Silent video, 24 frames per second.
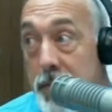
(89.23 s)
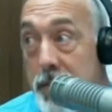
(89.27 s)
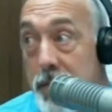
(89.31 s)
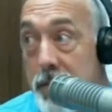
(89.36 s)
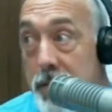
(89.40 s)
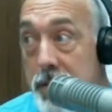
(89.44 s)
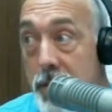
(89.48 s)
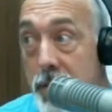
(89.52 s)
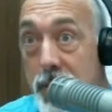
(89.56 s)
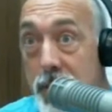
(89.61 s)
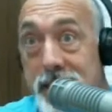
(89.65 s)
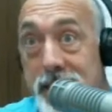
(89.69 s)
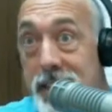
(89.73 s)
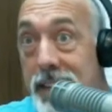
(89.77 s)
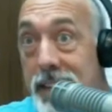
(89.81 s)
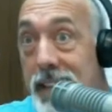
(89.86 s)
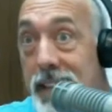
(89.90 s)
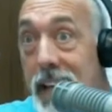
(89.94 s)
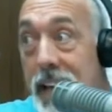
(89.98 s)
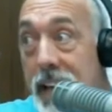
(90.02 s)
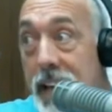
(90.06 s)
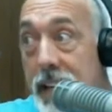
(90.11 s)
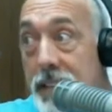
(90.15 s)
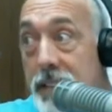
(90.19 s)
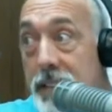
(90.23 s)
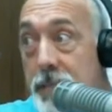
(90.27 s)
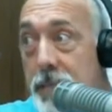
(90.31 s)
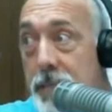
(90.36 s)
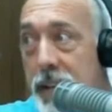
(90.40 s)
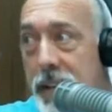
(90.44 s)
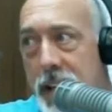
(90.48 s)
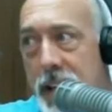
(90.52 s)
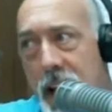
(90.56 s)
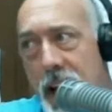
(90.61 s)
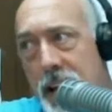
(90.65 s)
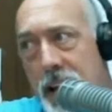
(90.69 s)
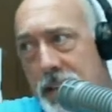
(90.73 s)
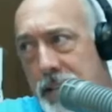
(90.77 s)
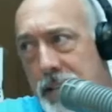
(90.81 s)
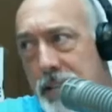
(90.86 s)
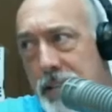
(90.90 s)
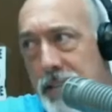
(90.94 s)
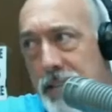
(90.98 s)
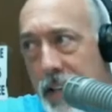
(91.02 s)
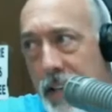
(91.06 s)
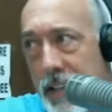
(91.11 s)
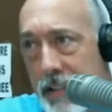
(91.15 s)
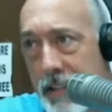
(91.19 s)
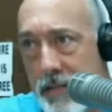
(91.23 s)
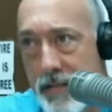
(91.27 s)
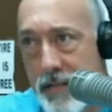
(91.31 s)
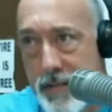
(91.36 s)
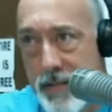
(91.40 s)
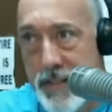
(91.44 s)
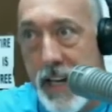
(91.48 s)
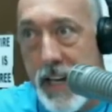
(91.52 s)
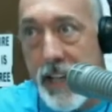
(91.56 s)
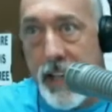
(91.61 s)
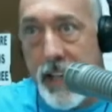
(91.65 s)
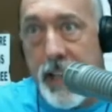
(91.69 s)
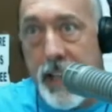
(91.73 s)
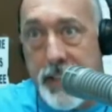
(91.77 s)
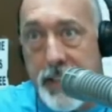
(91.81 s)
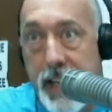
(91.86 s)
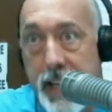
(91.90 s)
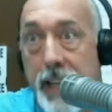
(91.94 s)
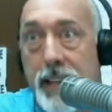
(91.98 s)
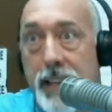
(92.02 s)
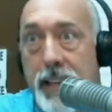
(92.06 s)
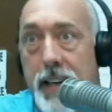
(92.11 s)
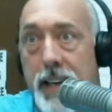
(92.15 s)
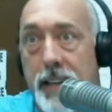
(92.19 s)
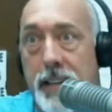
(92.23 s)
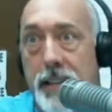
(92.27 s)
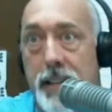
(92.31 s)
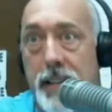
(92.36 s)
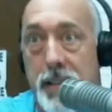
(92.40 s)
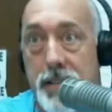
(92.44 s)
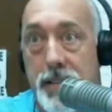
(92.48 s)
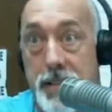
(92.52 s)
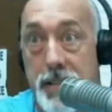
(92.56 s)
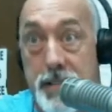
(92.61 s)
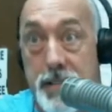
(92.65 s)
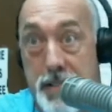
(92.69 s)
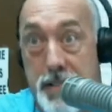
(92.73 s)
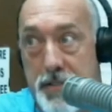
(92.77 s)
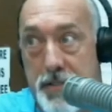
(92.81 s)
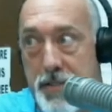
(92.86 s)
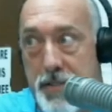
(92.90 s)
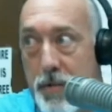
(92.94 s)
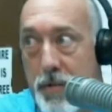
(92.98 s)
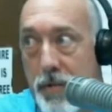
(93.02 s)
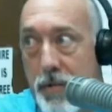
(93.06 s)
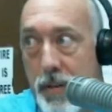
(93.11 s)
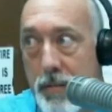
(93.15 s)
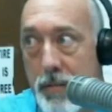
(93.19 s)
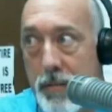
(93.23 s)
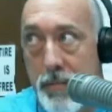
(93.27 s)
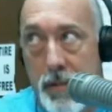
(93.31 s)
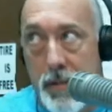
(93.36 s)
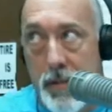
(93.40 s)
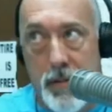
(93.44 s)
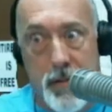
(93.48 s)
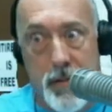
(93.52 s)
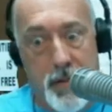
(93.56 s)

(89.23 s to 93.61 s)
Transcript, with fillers: So it's light, but not like daylight, because it's a storm.